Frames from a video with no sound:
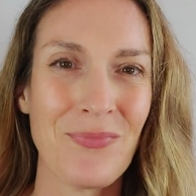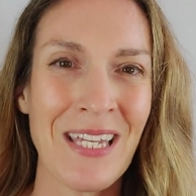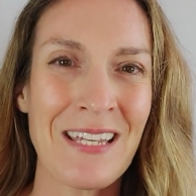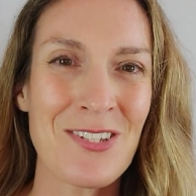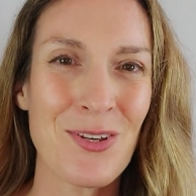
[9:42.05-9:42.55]

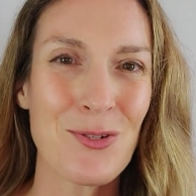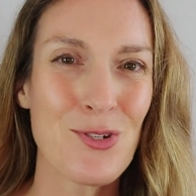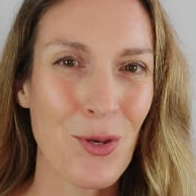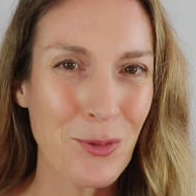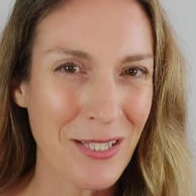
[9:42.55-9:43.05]
And so
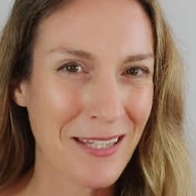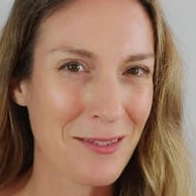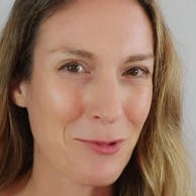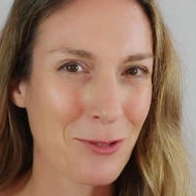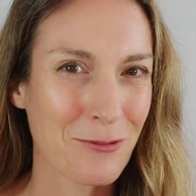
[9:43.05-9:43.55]
don't get
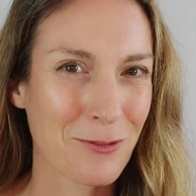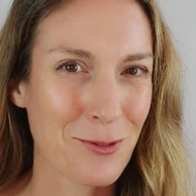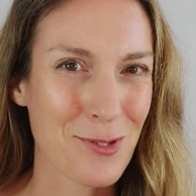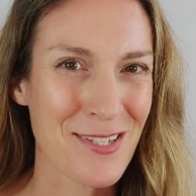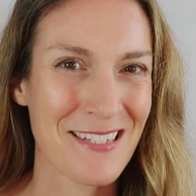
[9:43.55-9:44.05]
them confused.